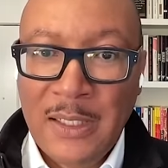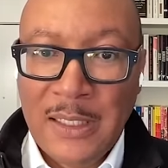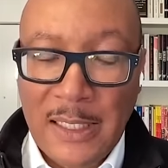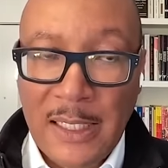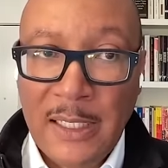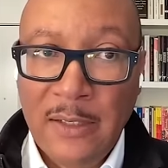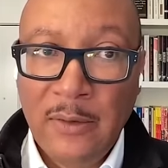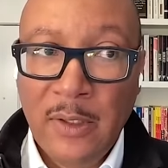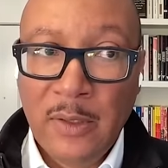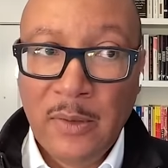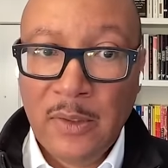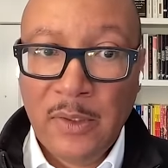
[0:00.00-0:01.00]

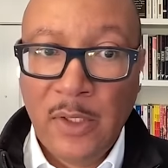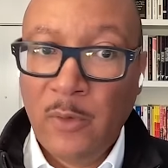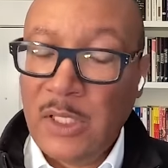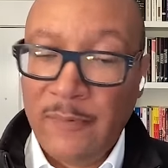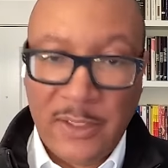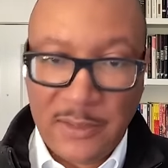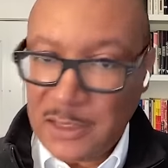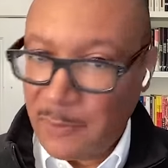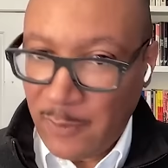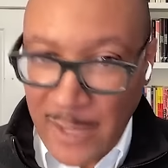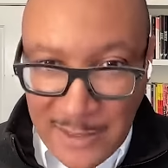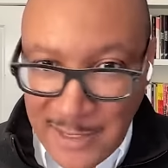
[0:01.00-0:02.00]
in you know giving us the
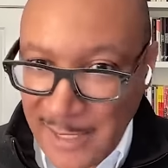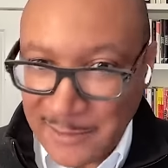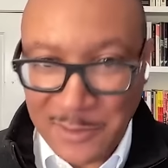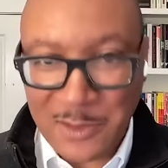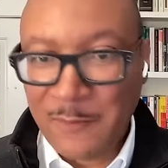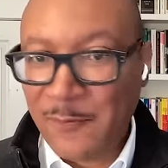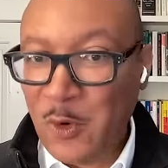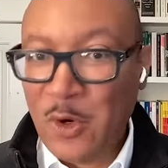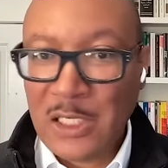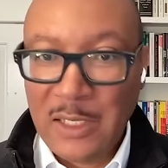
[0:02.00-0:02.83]
Civil Rights Act 64,